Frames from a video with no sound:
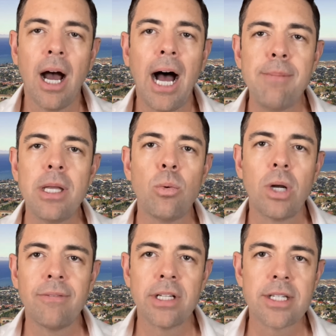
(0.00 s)
I met one
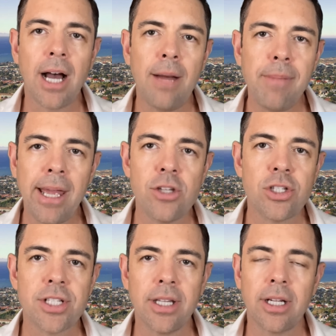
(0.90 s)
of the top
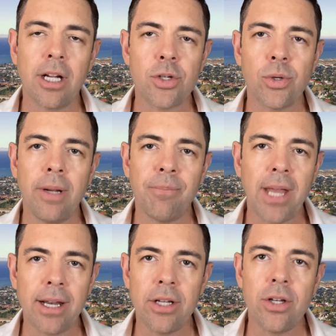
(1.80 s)
agents in the country
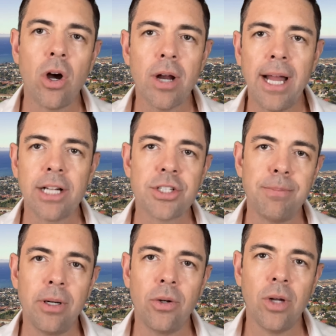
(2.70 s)
at a NAR
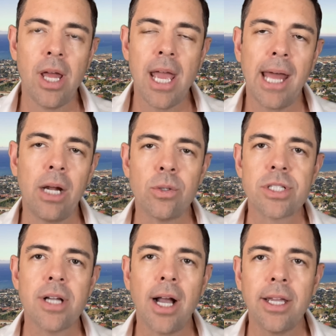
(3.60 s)
Expo, and I was
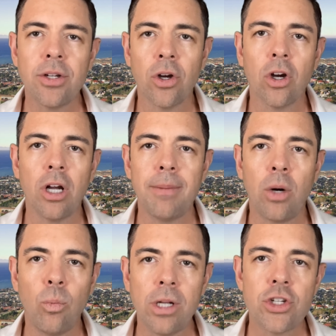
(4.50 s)
talking to her about
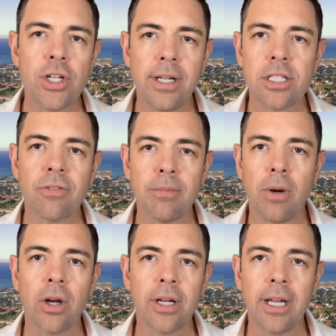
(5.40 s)
what she does for
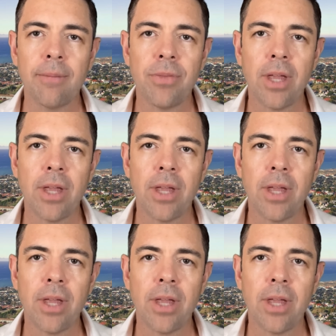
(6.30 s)
marketing.